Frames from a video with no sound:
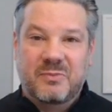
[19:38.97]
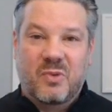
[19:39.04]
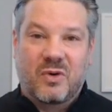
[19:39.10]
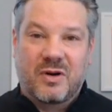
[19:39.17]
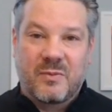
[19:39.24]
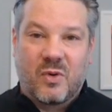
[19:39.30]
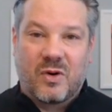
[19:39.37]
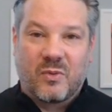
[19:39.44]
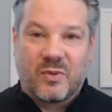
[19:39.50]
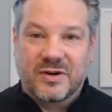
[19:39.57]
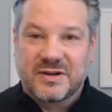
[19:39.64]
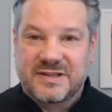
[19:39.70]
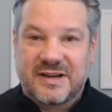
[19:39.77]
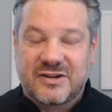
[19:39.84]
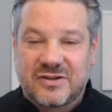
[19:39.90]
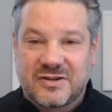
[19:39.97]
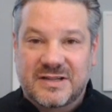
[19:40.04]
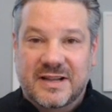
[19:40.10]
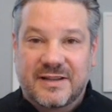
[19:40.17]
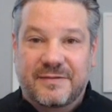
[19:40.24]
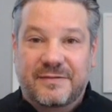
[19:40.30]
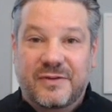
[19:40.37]
more and more workstations
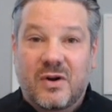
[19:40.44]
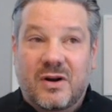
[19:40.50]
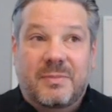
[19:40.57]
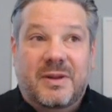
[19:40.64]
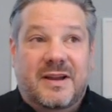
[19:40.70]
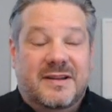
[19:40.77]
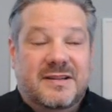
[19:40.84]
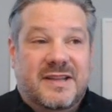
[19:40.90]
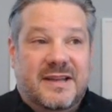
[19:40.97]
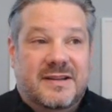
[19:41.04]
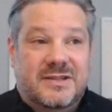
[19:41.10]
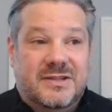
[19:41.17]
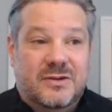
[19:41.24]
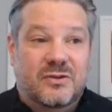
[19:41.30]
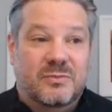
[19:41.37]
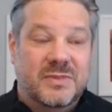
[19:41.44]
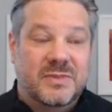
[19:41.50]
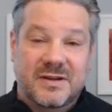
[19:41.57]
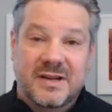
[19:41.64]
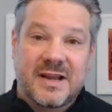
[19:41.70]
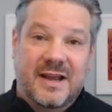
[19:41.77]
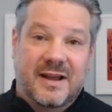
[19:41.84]
on the floor because they assumed
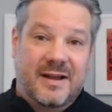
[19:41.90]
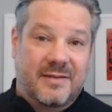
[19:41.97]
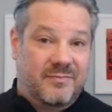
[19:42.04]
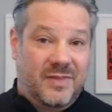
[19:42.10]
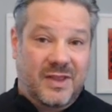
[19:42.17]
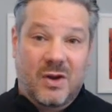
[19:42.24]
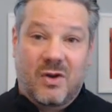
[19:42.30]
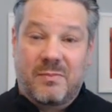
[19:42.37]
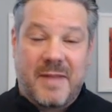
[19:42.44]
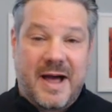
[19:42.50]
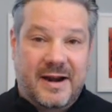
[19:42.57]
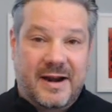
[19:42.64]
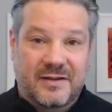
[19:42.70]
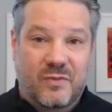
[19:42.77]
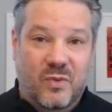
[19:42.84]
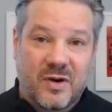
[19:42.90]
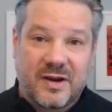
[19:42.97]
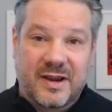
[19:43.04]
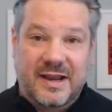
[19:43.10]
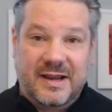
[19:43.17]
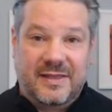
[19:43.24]
the old model of working